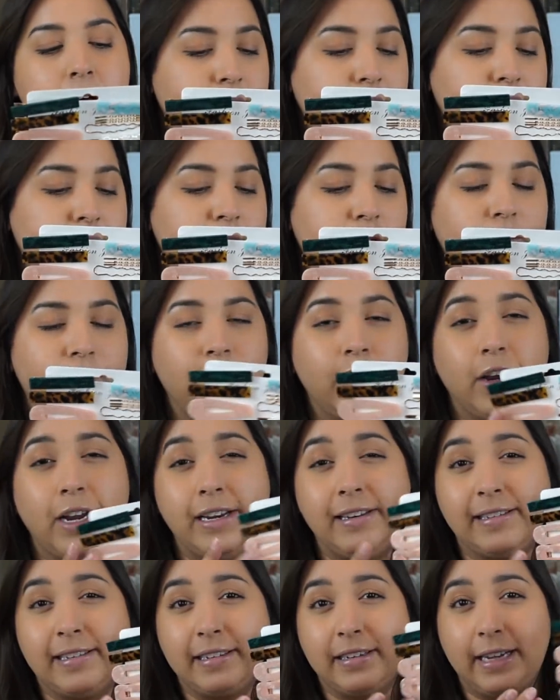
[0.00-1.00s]
So if you're
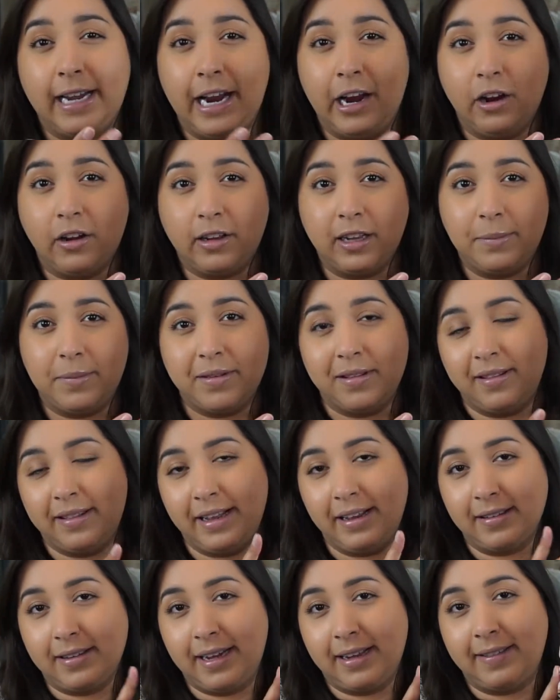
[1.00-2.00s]
into hair clips and
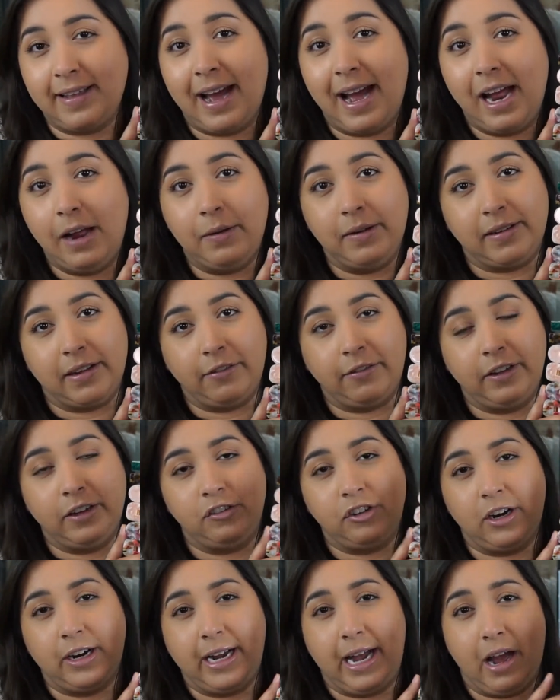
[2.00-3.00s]
things like that, I would definitely
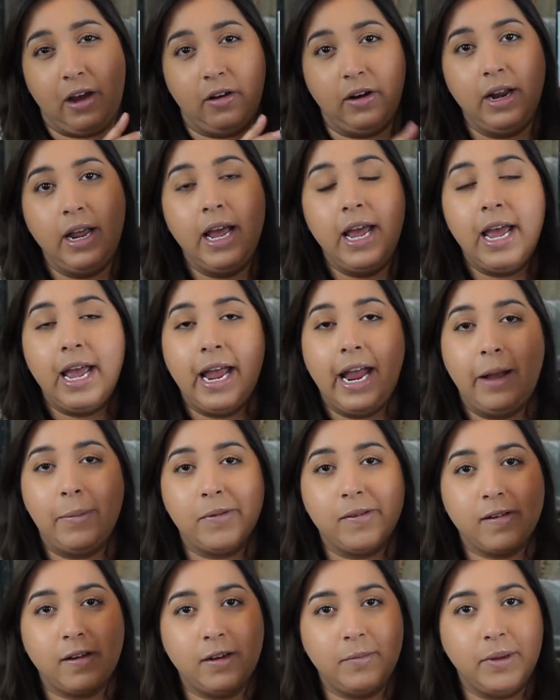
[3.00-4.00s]
check out
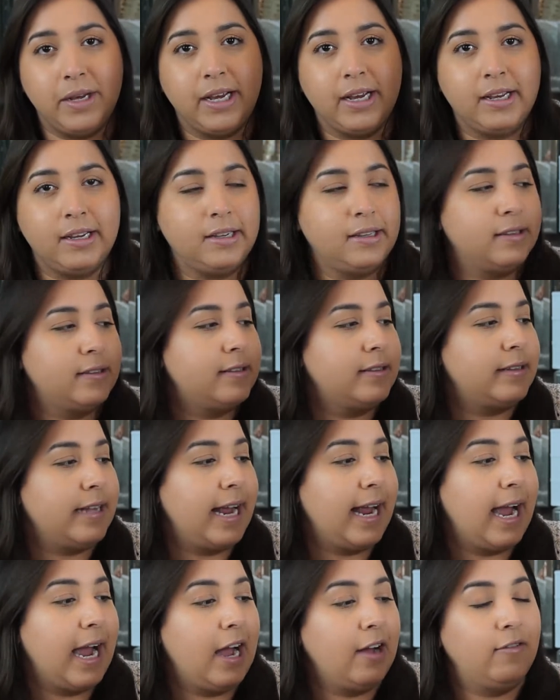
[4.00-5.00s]
Amazon because they
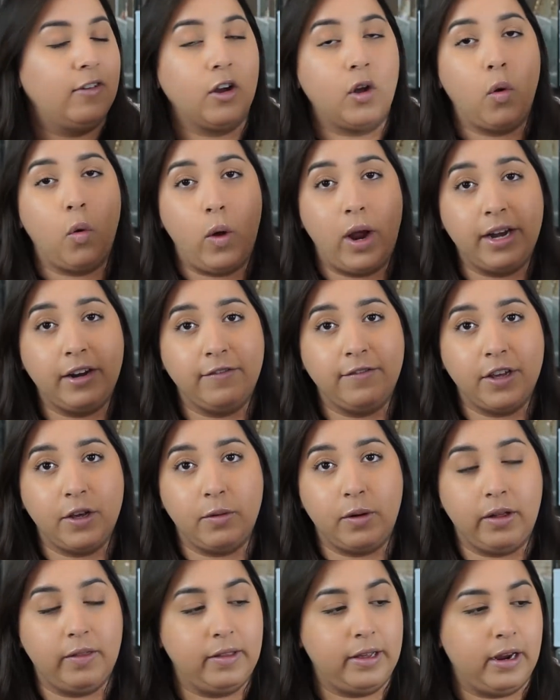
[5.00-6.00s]
have quite a few
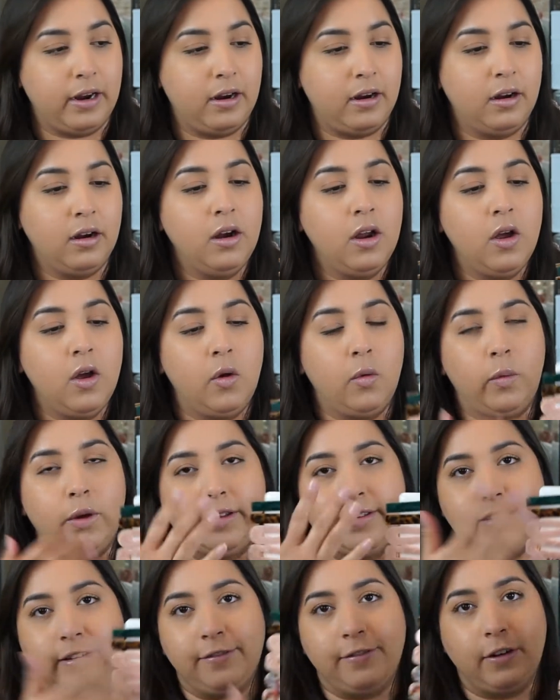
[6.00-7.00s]
on there
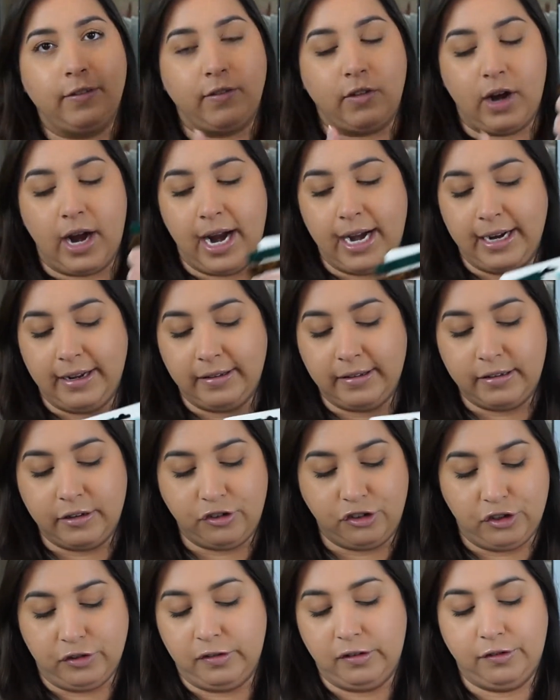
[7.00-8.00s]
with different varieties to
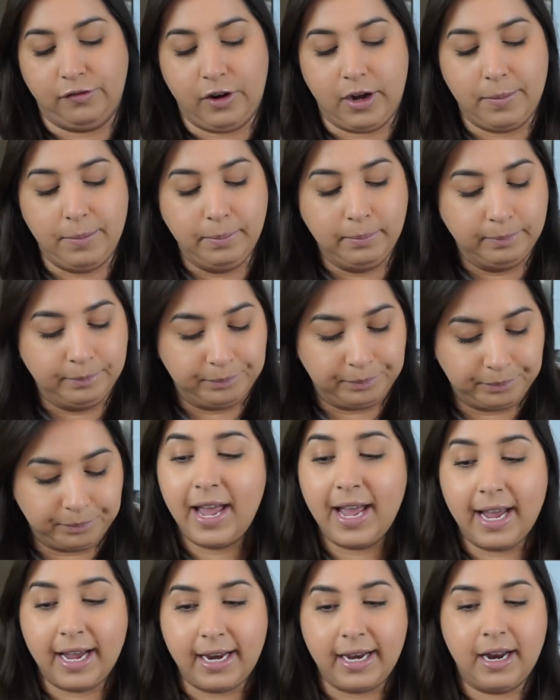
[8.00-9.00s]
choose from.
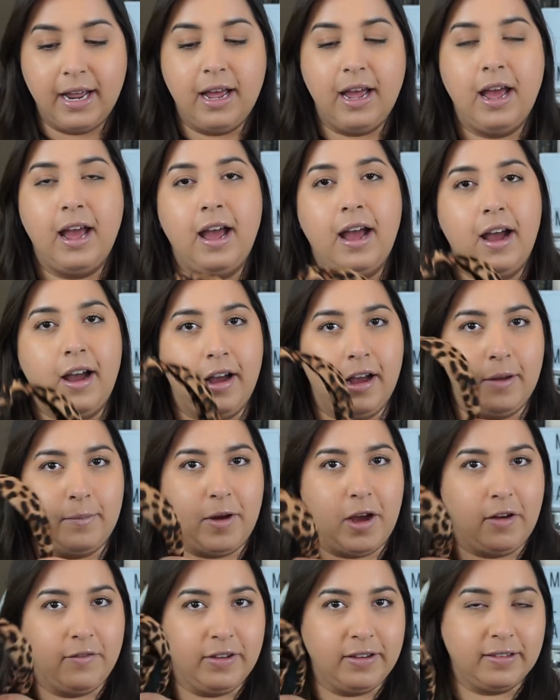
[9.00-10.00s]
And
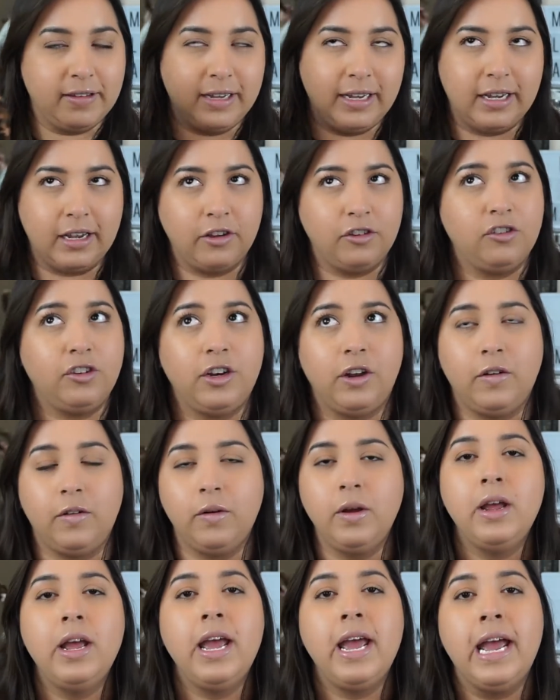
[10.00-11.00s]
obviously, because you
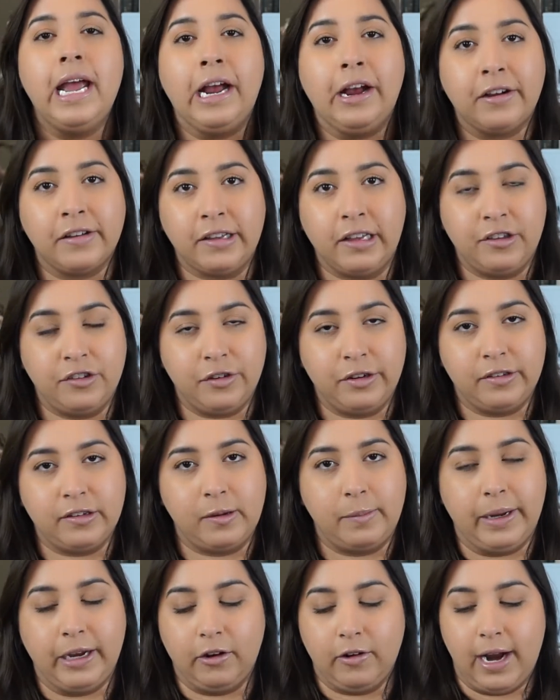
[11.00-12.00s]
know hair accessories
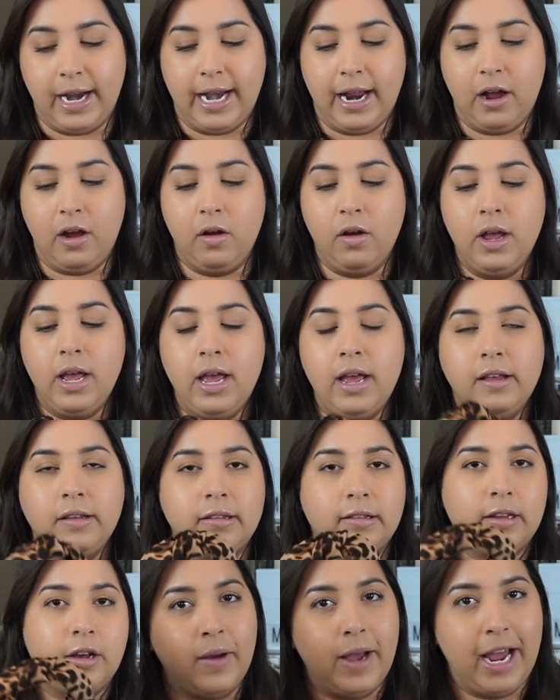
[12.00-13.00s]
are big right now,
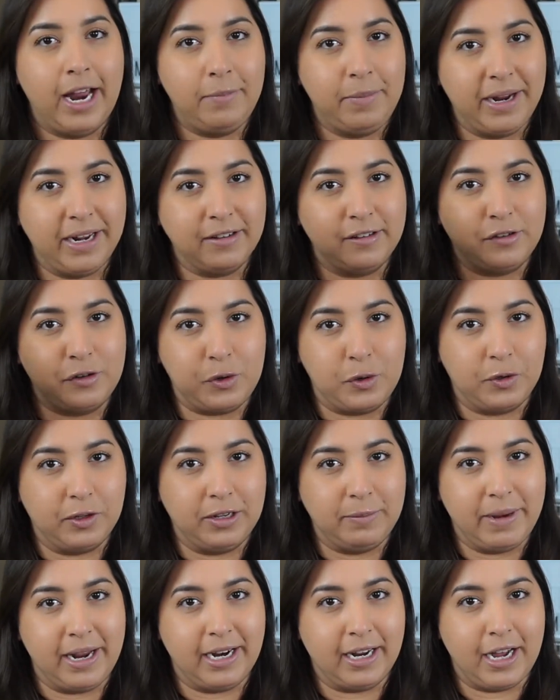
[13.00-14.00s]
so headbands
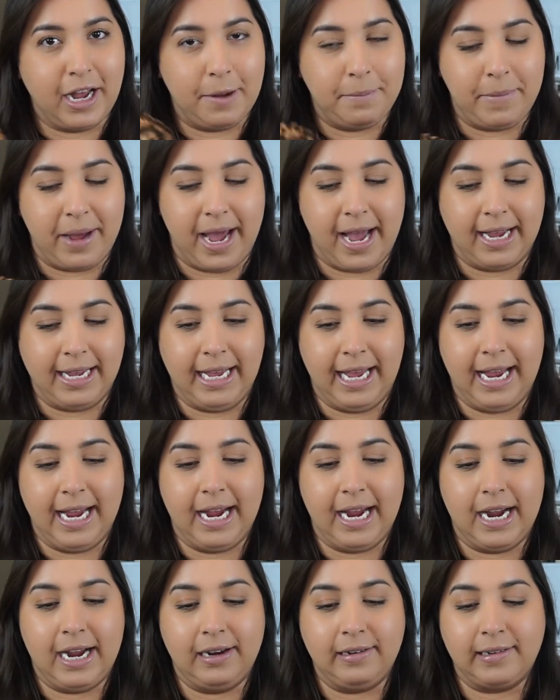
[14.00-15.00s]
totally made a comeback,
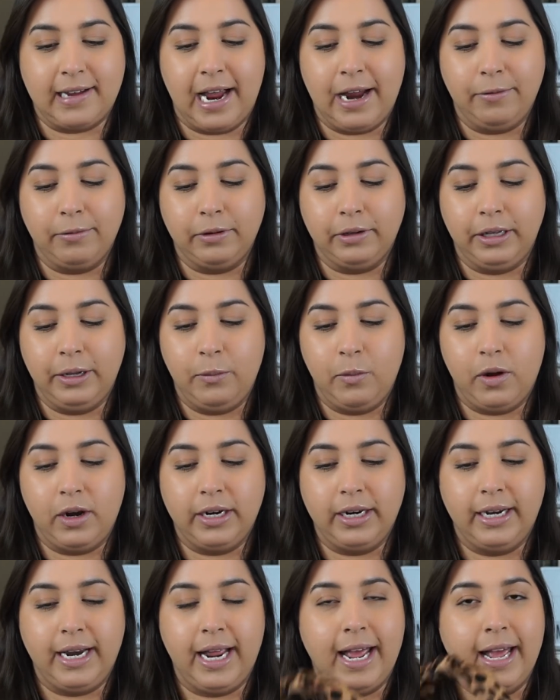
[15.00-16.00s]
and I really
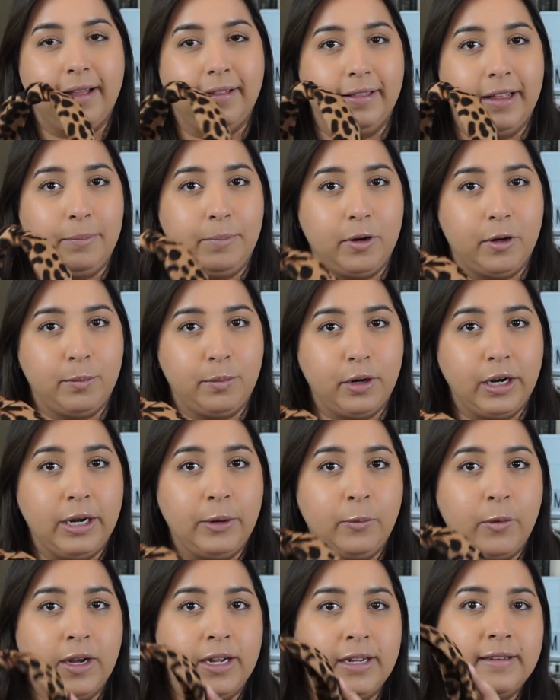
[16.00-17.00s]
wanted a leopard print
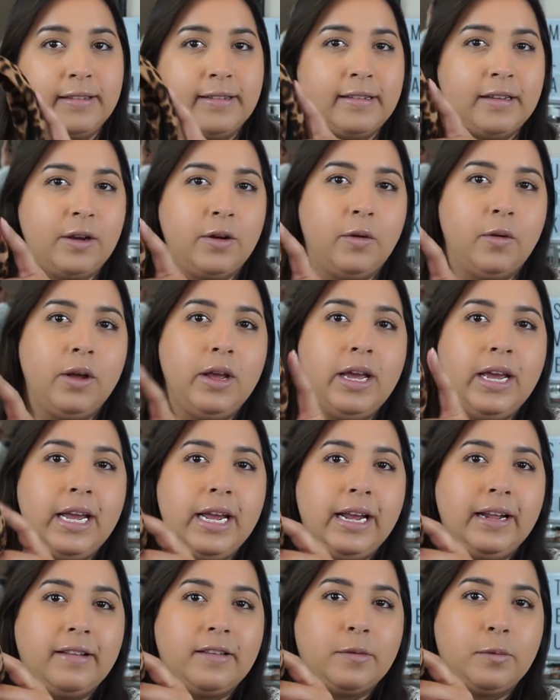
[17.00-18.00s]
one. So
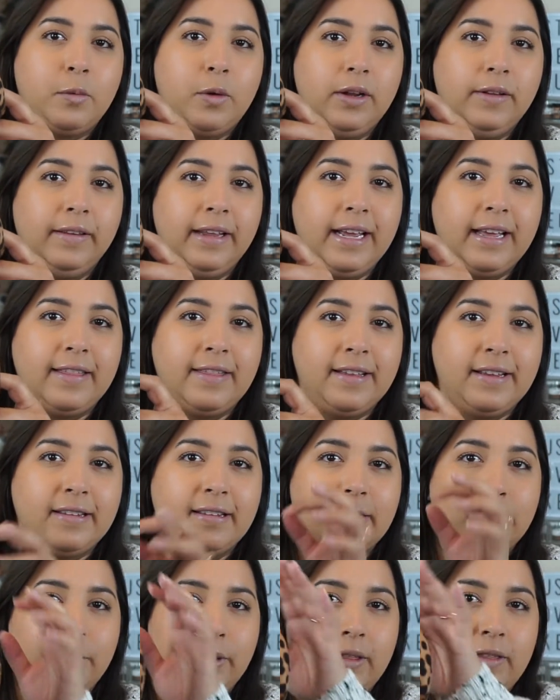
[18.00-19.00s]
it's one like
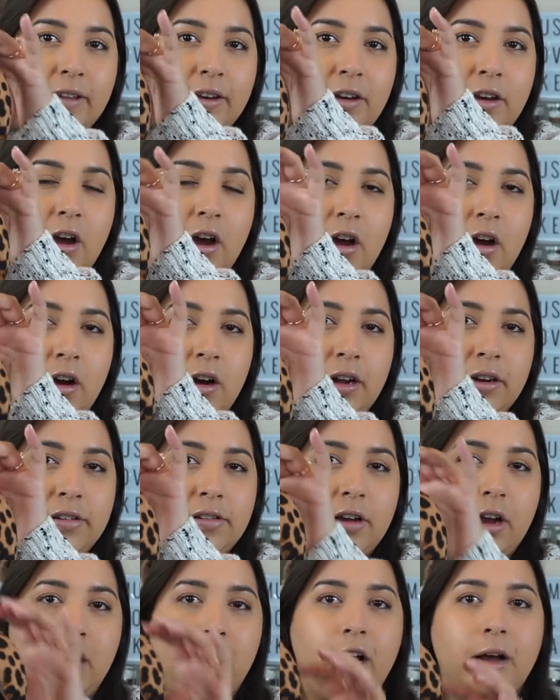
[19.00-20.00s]
this with the knot on
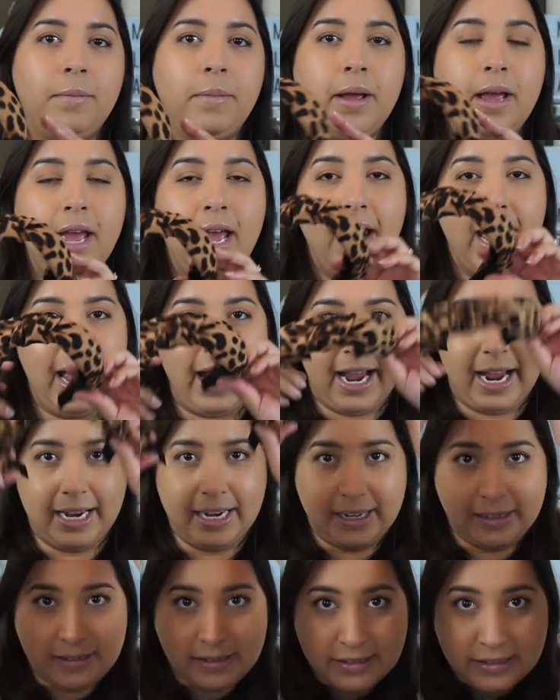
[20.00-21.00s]
top, and
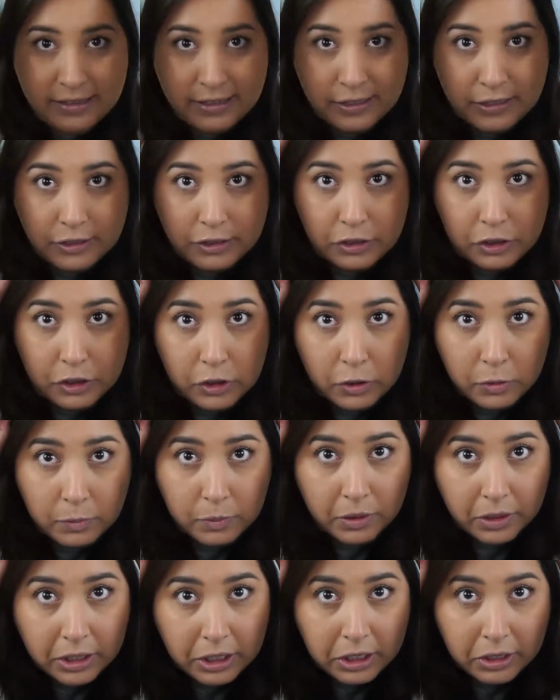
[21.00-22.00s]
it's
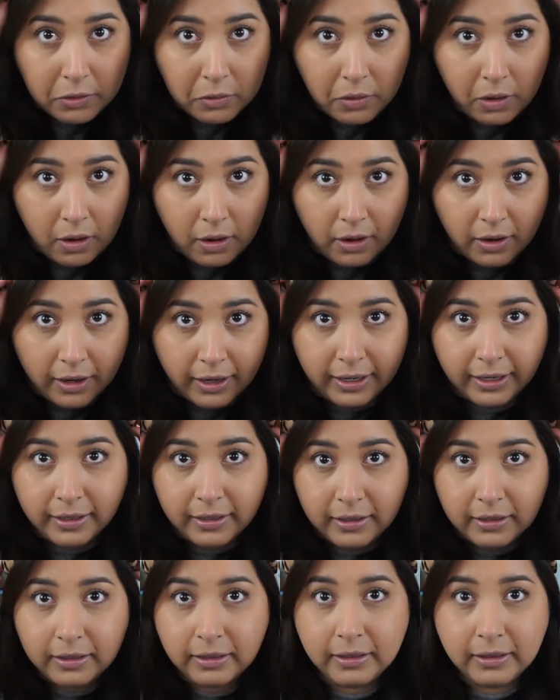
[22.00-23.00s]
super cute
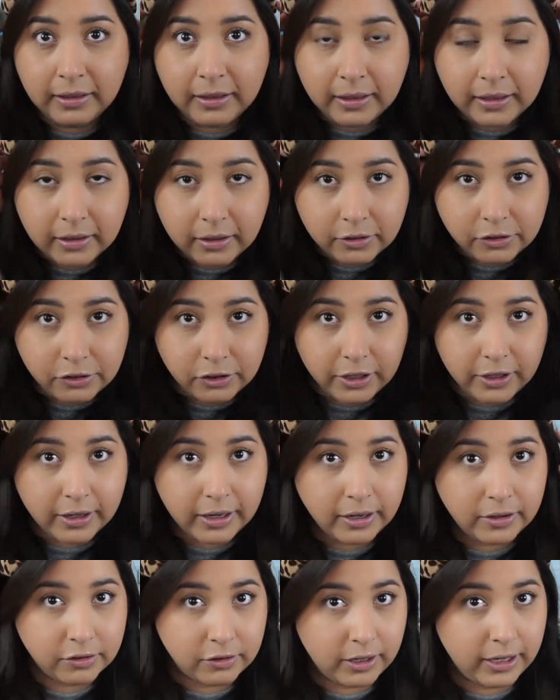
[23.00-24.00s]
on. I'll show you
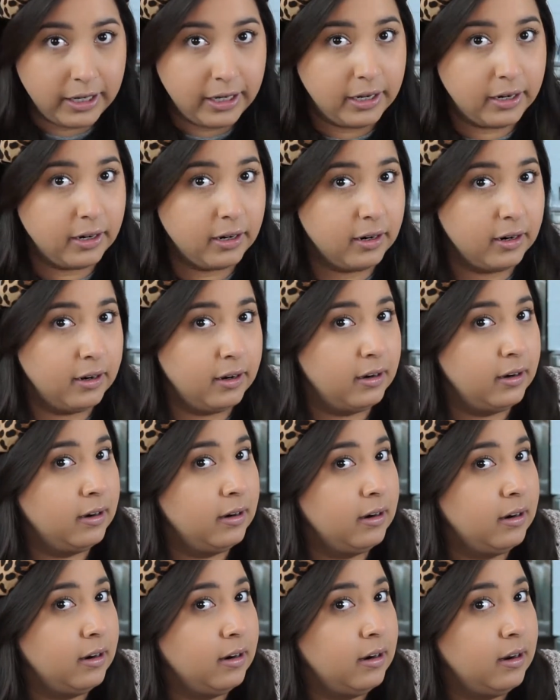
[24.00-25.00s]
guys right here.
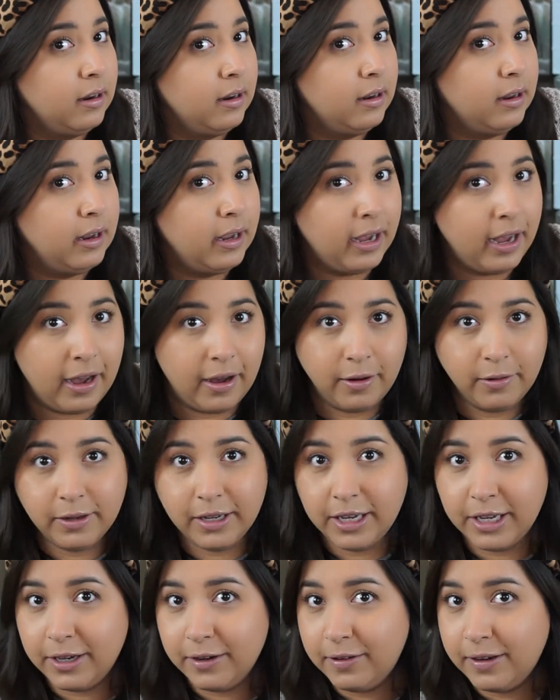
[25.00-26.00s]
How
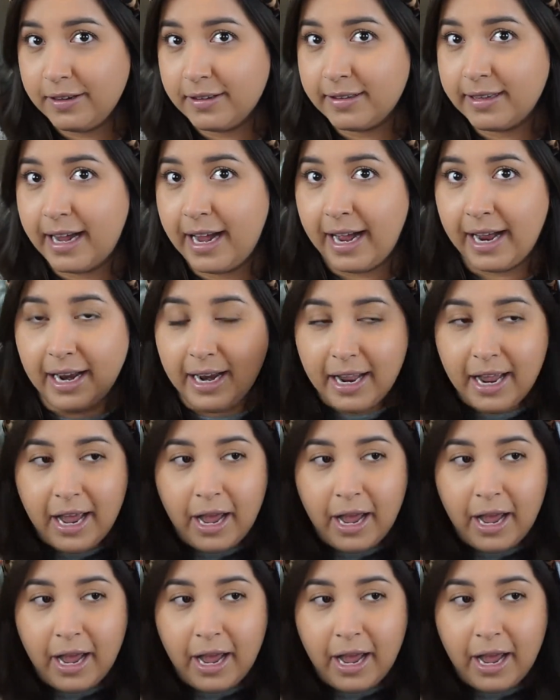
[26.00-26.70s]
cute is that?